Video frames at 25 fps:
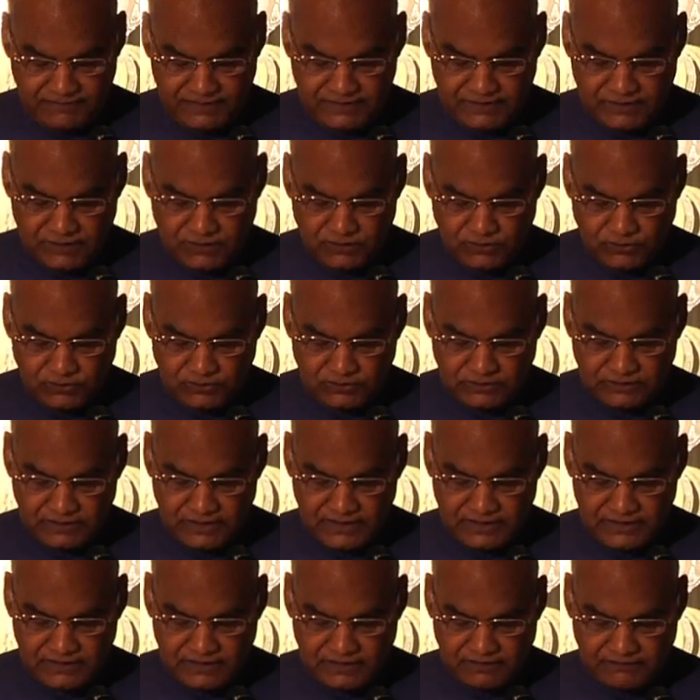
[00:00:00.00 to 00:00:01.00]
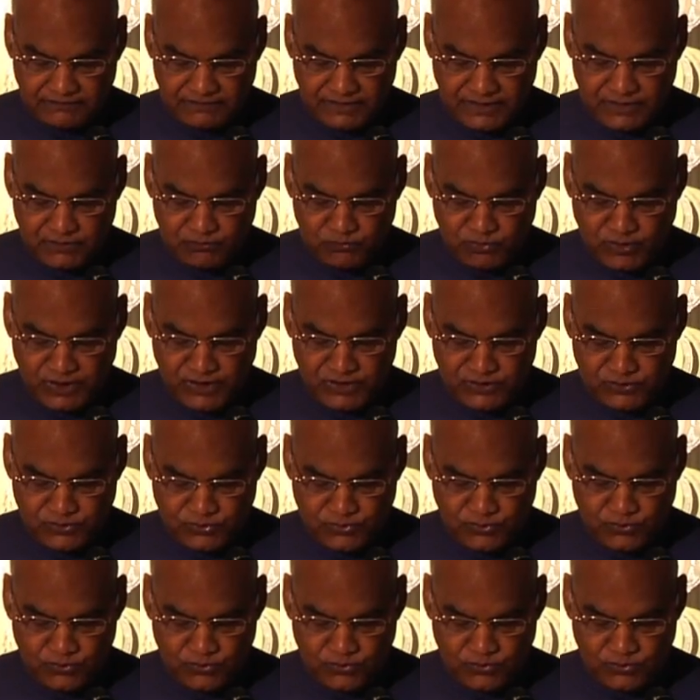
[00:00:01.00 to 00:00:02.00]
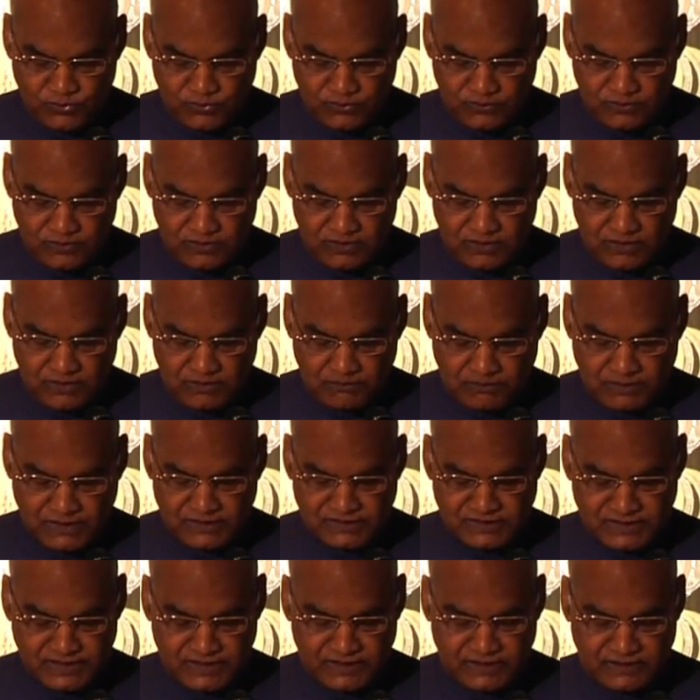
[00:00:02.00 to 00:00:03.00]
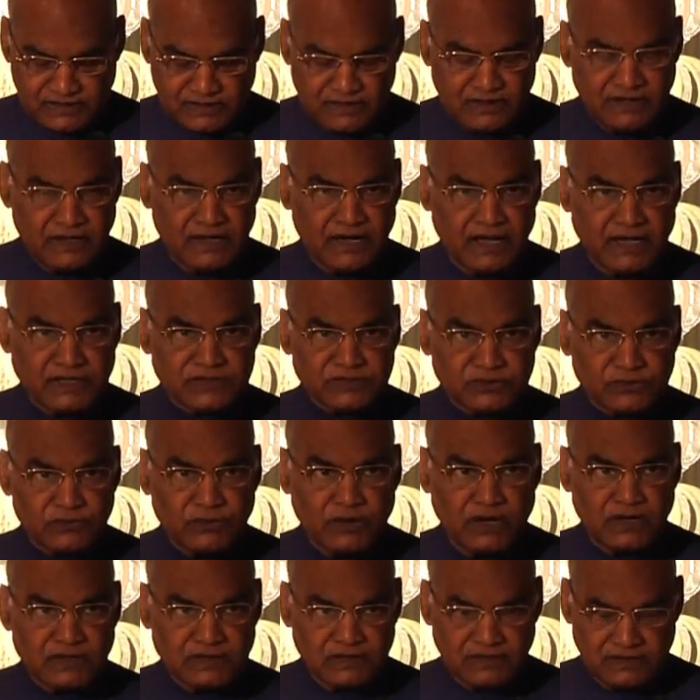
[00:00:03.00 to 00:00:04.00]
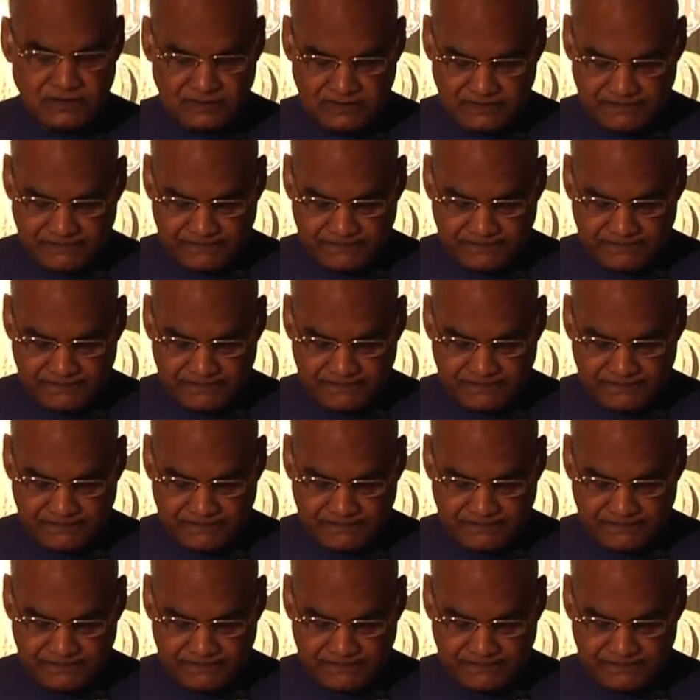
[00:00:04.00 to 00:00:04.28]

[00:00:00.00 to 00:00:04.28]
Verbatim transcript: with a growth rate of 8.2% last quarter.